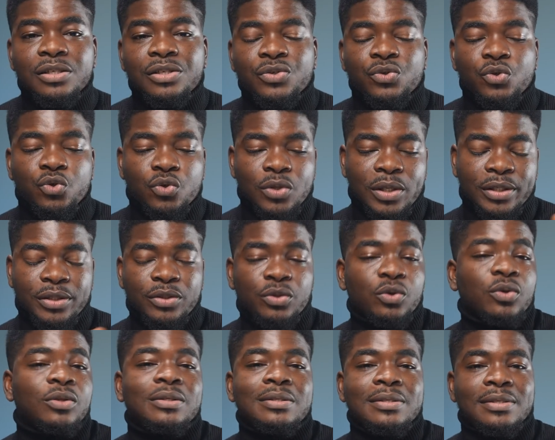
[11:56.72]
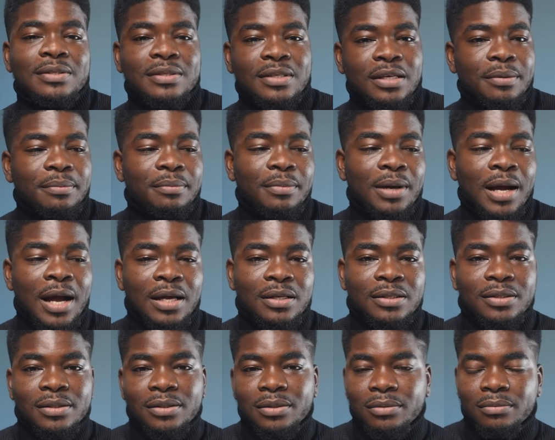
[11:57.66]
is usually not the same
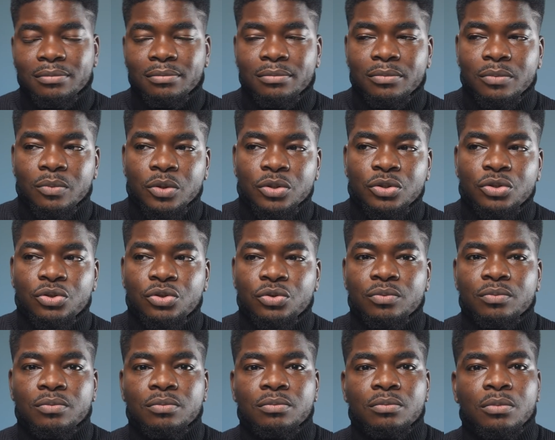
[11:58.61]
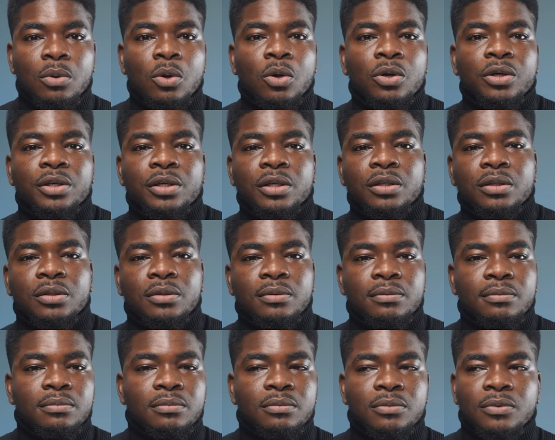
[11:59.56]
as what you ordered.
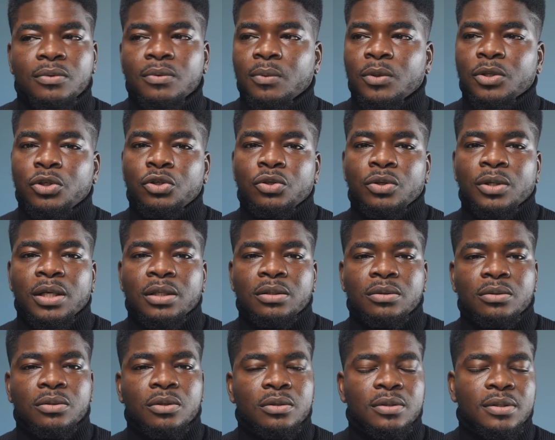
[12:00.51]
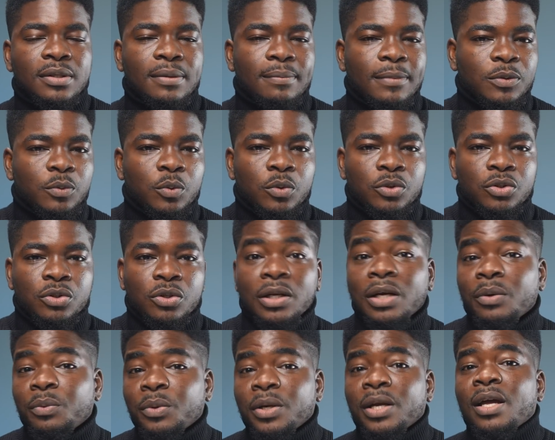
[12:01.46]
What you ordered is not the same as what you got.
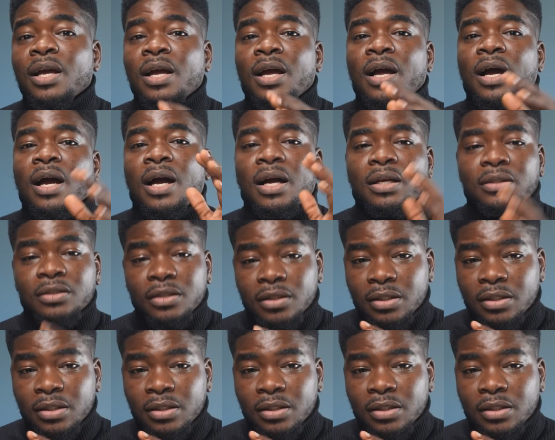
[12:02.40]
Anyway, the